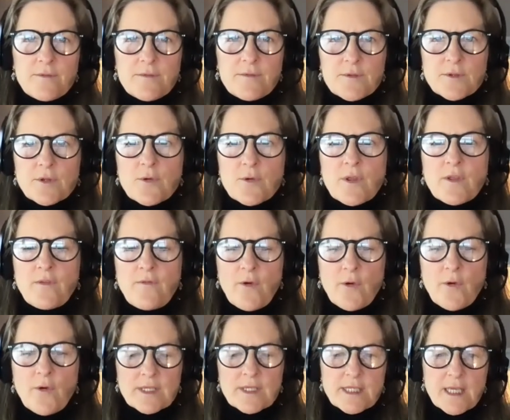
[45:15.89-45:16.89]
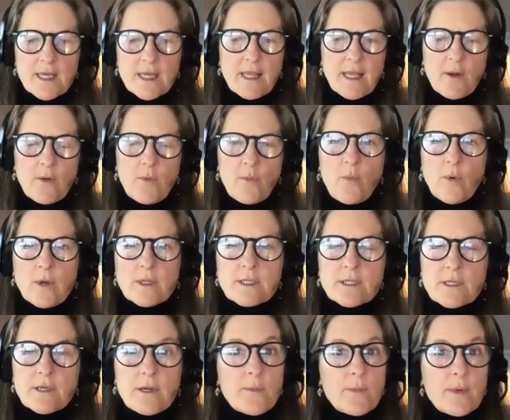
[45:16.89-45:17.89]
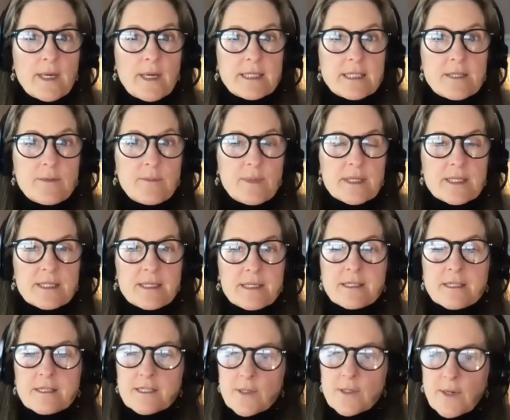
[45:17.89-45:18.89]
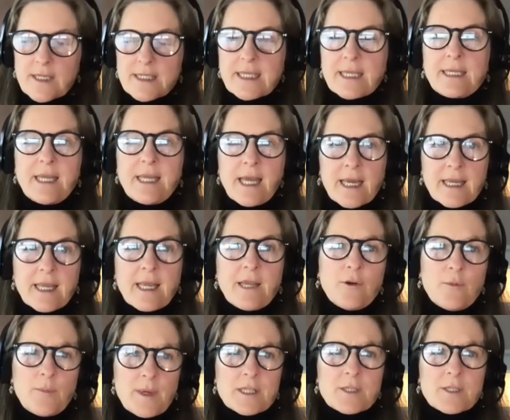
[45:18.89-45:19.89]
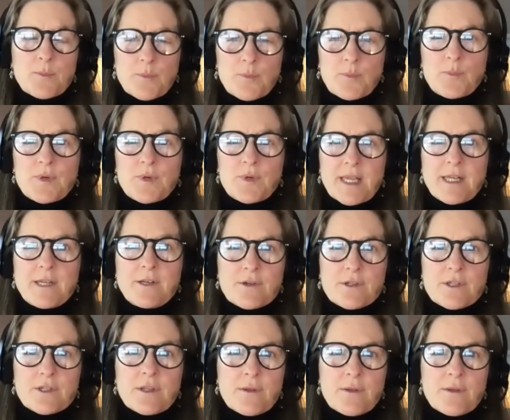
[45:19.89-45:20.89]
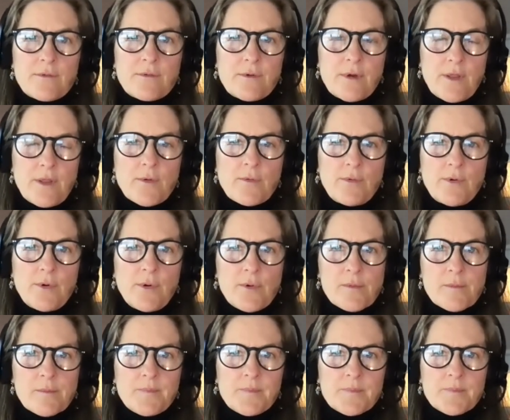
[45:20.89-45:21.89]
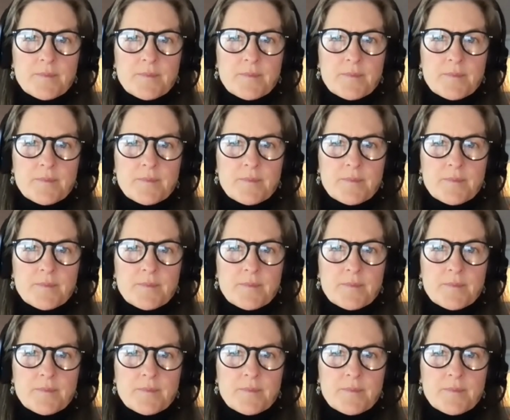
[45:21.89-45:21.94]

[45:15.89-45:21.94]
So they focus on like, what's going to win us the business. And so I say, yeah, get your best presenters in the room.